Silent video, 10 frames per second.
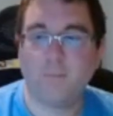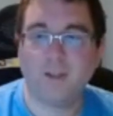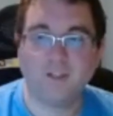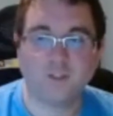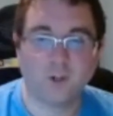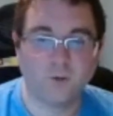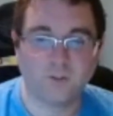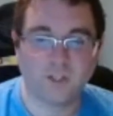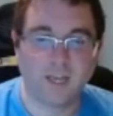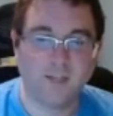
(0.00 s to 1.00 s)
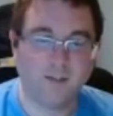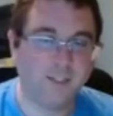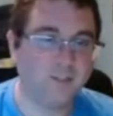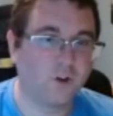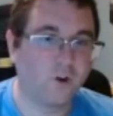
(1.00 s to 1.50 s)
It shows that
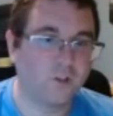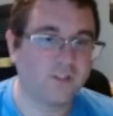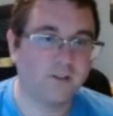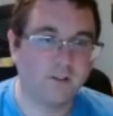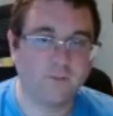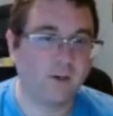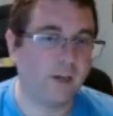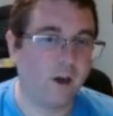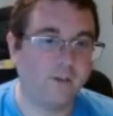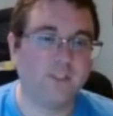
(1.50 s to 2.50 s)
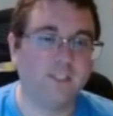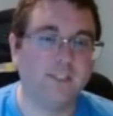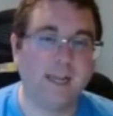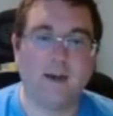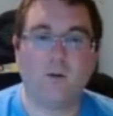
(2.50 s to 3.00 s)
these aren't selling very often.
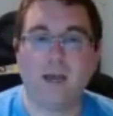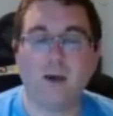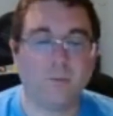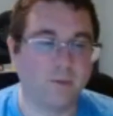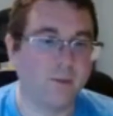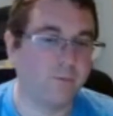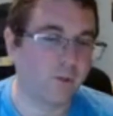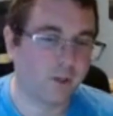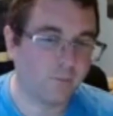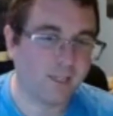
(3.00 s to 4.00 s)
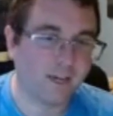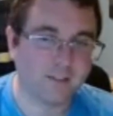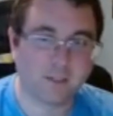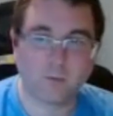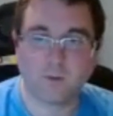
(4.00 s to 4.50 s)
Now, how many people are going to be out
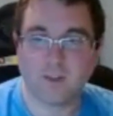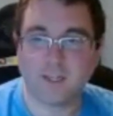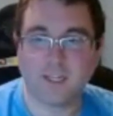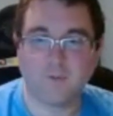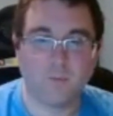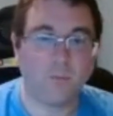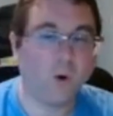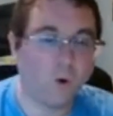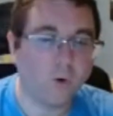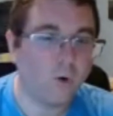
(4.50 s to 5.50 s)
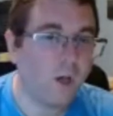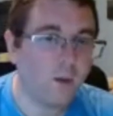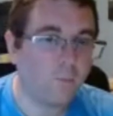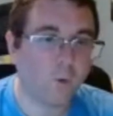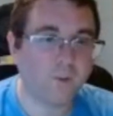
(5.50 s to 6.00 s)
there where they can even pull
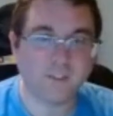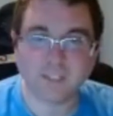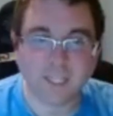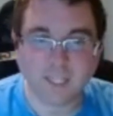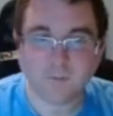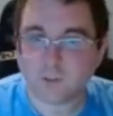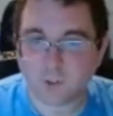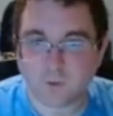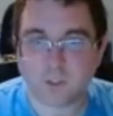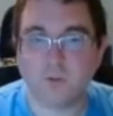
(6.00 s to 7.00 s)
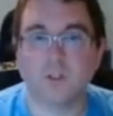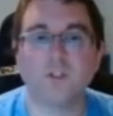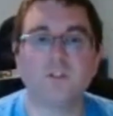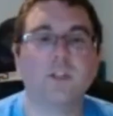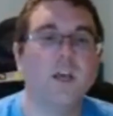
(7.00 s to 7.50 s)
more than 10
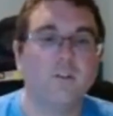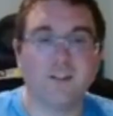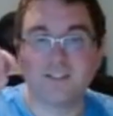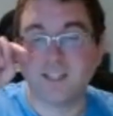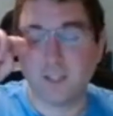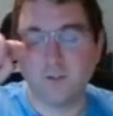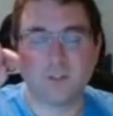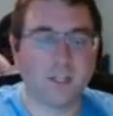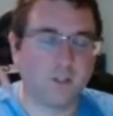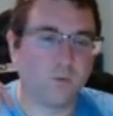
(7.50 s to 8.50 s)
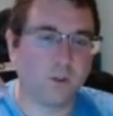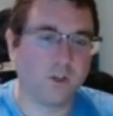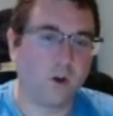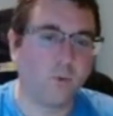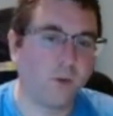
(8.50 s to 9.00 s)
Vesuvatugas? Let's say you said you wanted
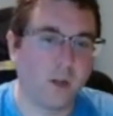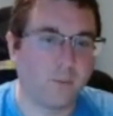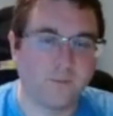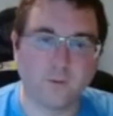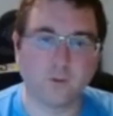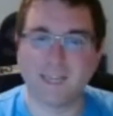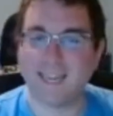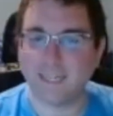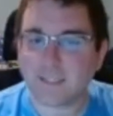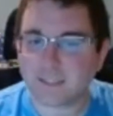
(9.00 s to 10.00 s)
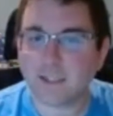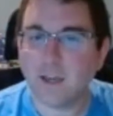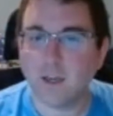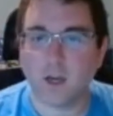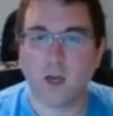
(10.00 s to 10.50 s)
to open up a full case.
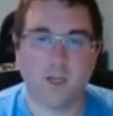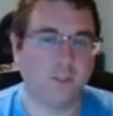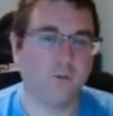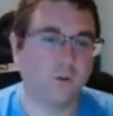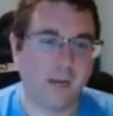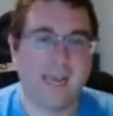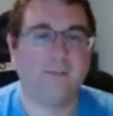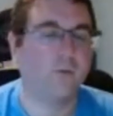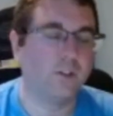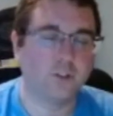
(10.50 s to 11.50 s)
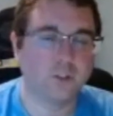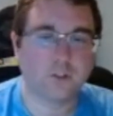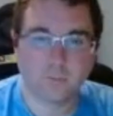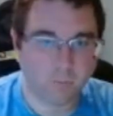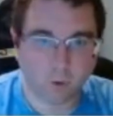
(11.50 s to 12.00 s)
Your
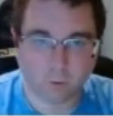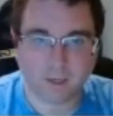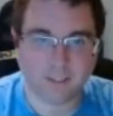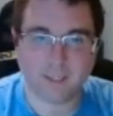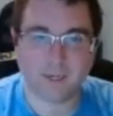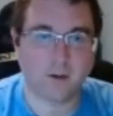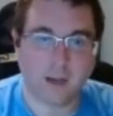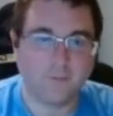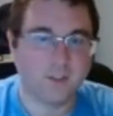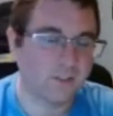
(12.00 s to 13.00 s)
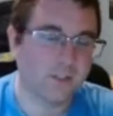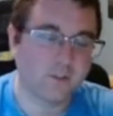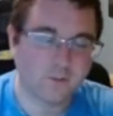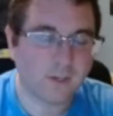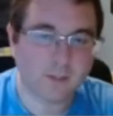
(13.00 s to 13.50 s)
average pull rate there, obviously
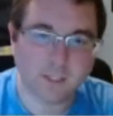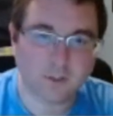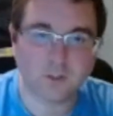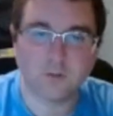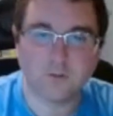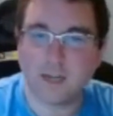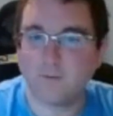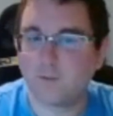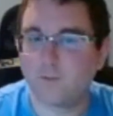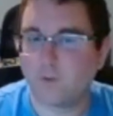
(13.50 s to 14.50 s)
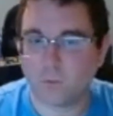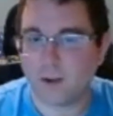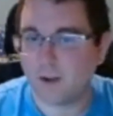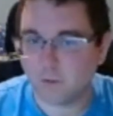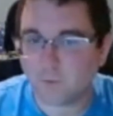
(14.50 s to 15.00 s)
there's variance. You'll have
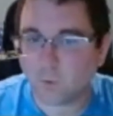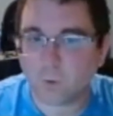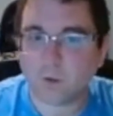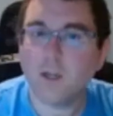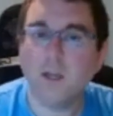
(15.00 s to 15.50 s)
around 4.